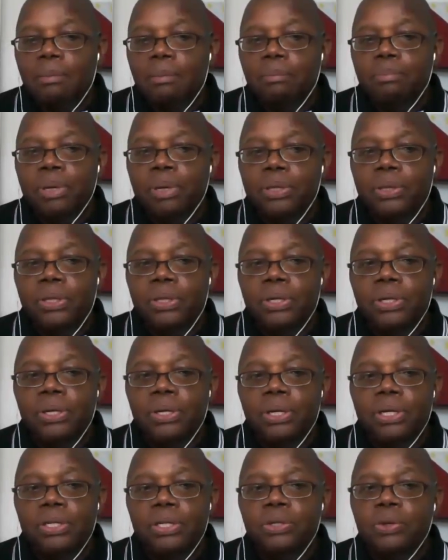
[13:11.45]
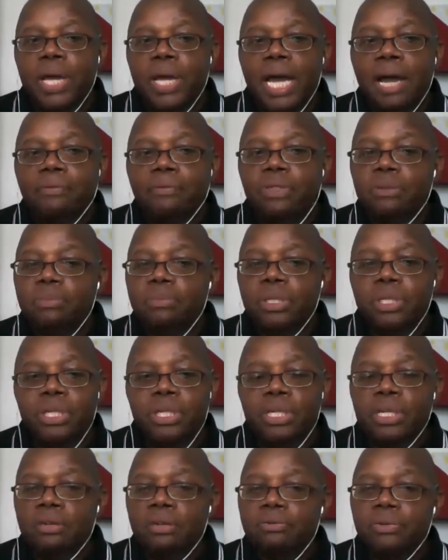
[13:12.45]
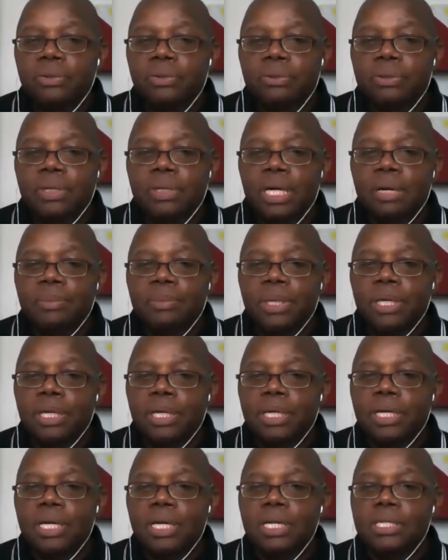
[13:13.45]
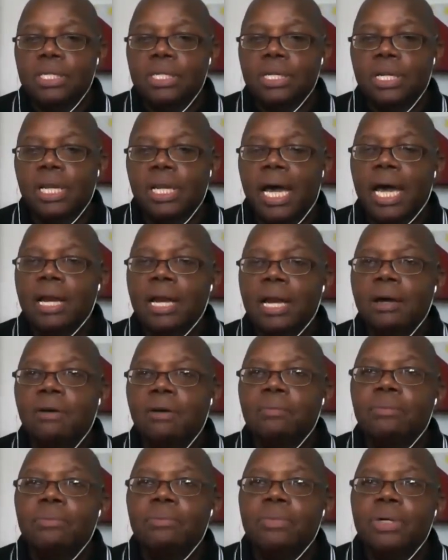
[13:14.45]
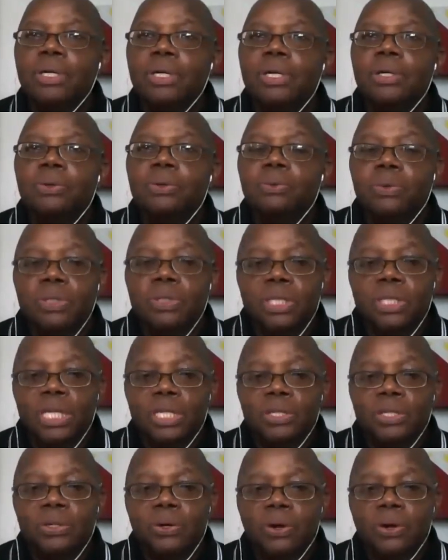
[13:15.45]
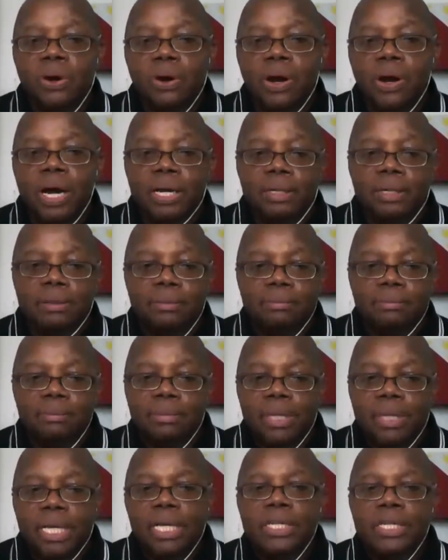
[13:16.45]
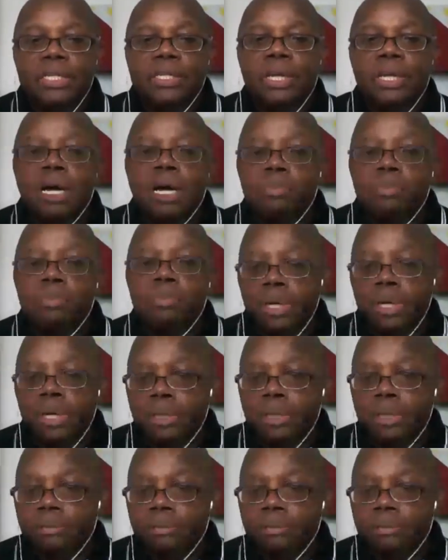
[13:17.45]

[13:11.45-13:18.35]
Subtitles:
But there you have to be careful. I mean, because there are a lot of them and stomp on it.